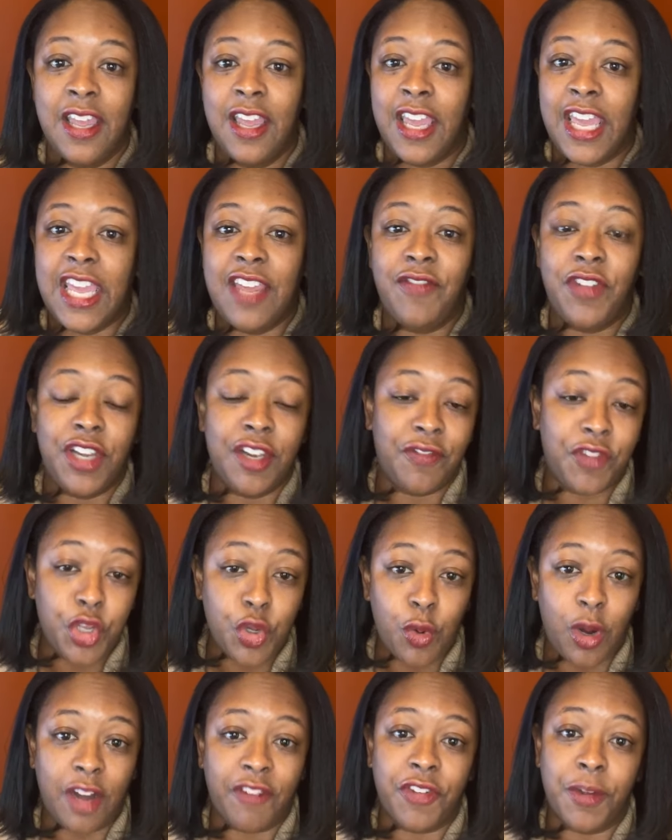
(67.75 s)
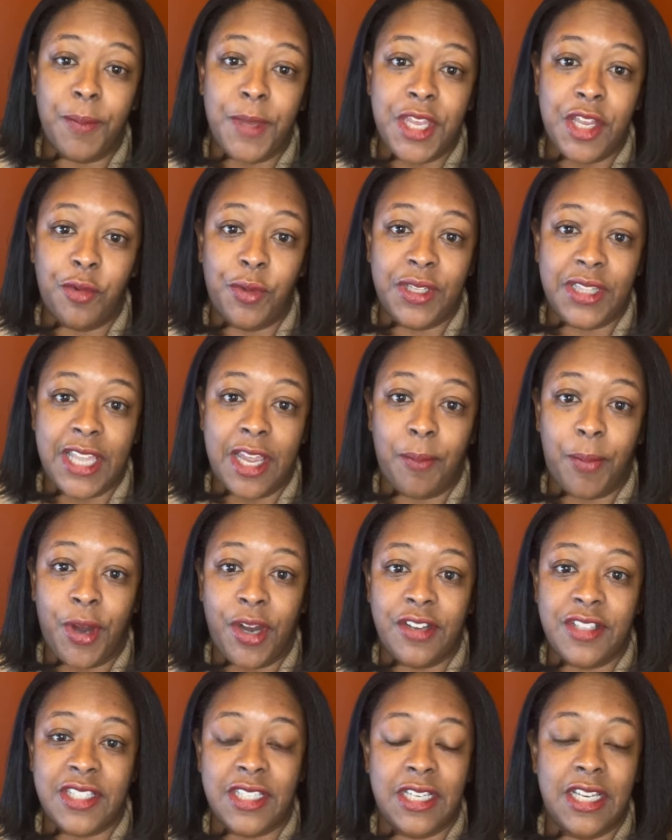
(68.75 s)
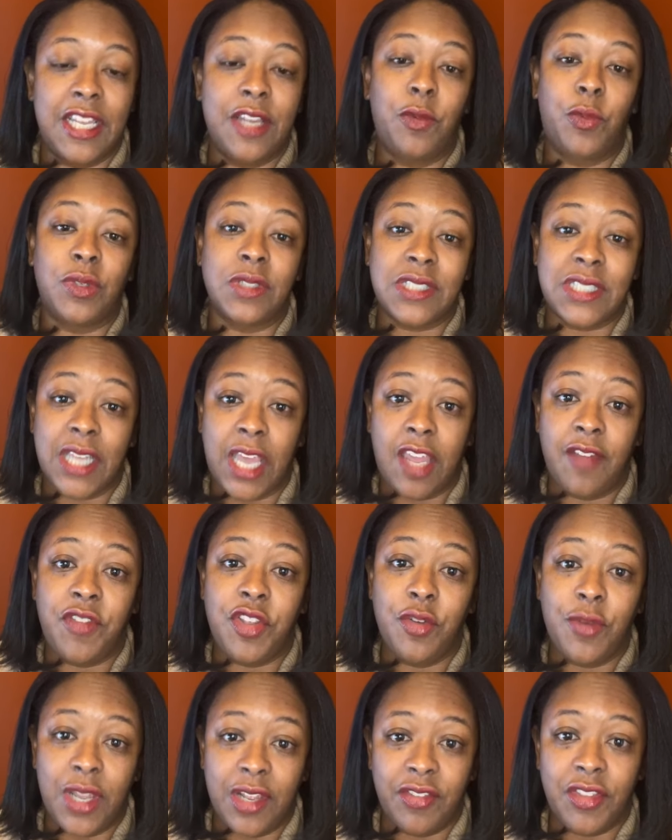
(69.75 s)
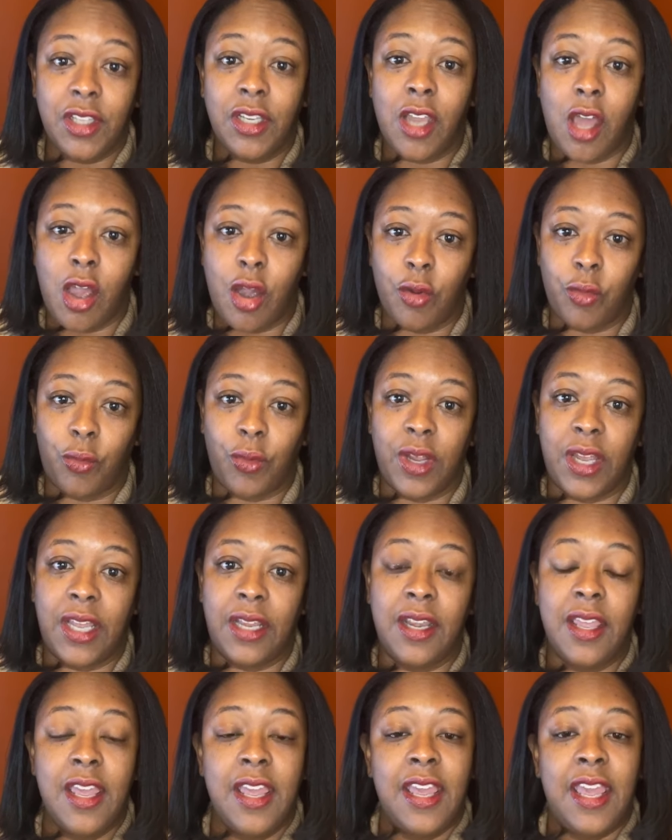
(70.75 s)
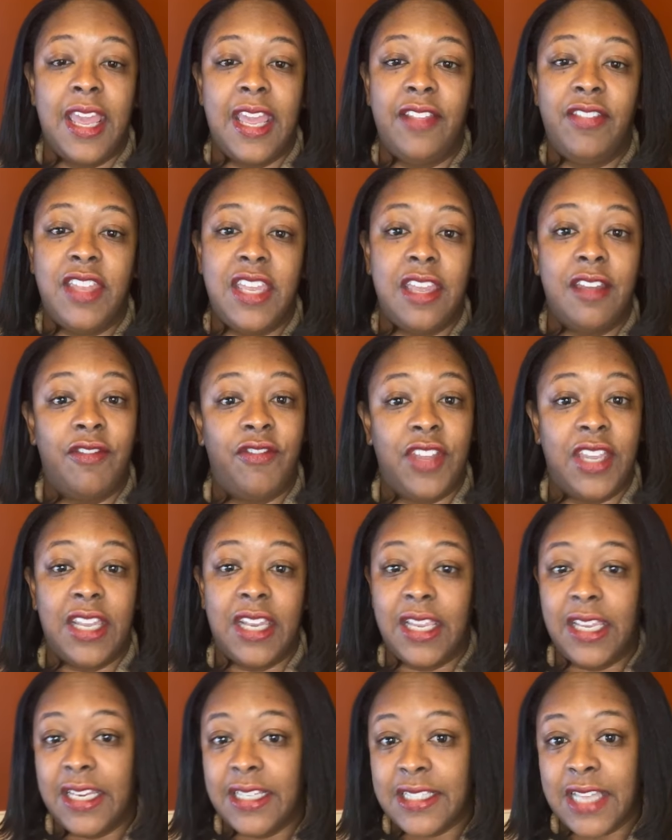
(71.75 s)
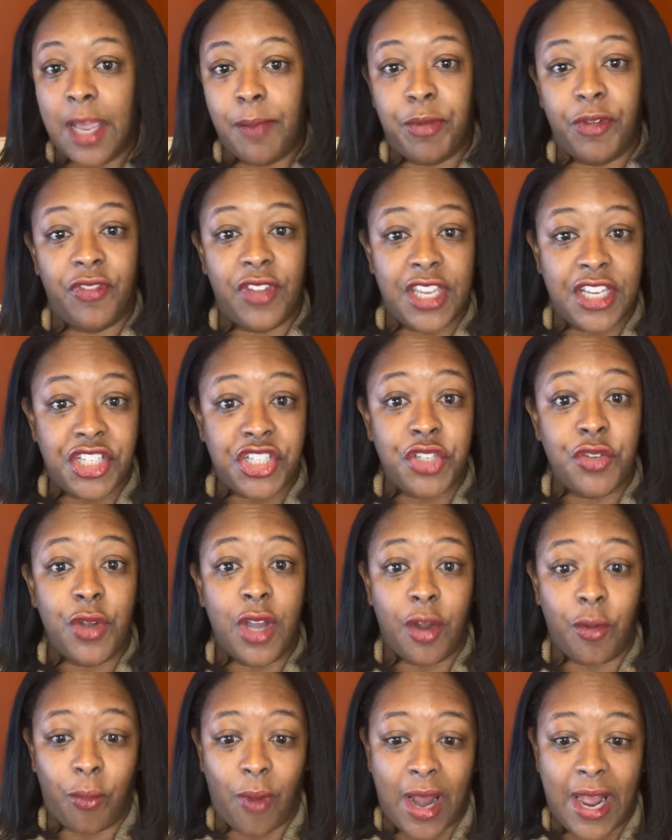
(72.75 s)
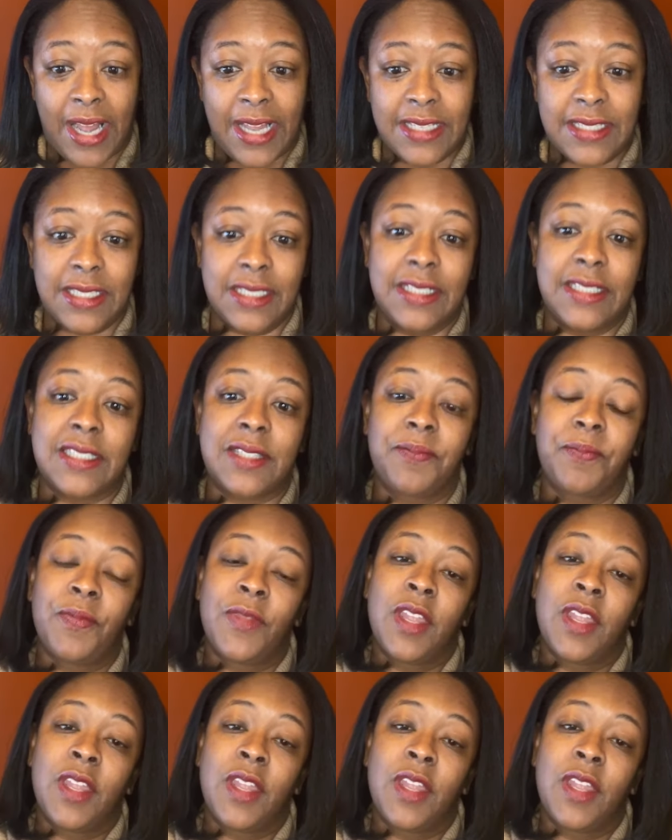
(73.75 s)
Even if you are familiar with that person, it will save you in the long run in the event any type of issue arises.